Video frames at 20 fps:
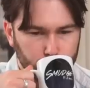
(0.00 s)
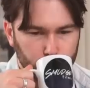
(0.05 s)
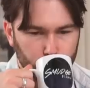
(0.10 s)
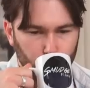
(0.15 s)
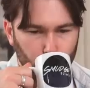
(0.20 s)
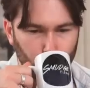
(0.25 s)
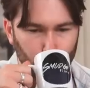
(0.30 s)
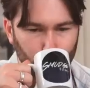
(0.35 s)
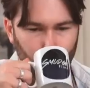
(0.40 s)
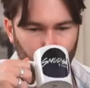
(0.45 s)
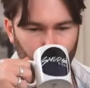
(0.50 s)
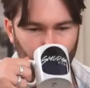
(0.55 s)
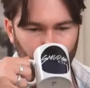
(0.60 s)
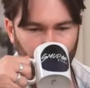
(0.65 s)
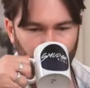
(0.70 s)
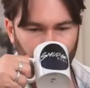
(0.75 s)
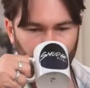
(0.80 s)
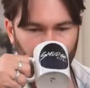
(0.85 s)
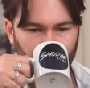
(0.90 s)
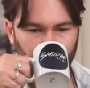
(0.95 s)

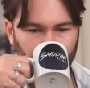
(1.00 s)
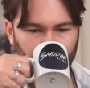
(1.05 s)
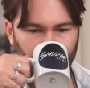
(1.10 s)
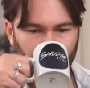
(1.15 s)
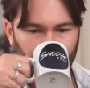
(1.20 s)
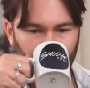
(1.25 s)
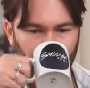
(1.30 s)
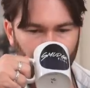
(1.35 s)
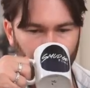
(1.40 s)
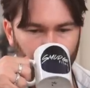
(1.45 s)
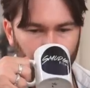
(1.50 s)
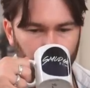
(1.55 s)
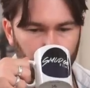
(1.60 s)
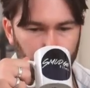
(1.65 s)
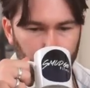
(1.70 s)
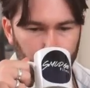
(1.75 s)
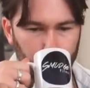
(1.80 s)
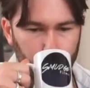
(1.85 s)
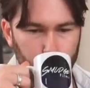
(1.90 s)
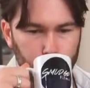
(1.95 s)

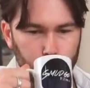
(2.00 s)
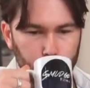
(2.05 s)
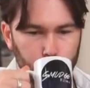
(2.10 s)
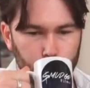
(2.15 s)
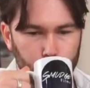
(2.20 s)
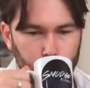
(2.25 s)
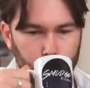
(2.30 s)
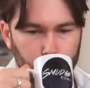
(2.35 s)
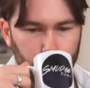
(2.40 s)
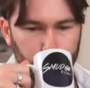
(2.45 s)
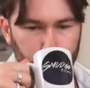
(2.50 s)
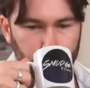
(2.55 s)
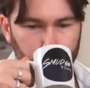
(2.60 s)
This person isn't speaking.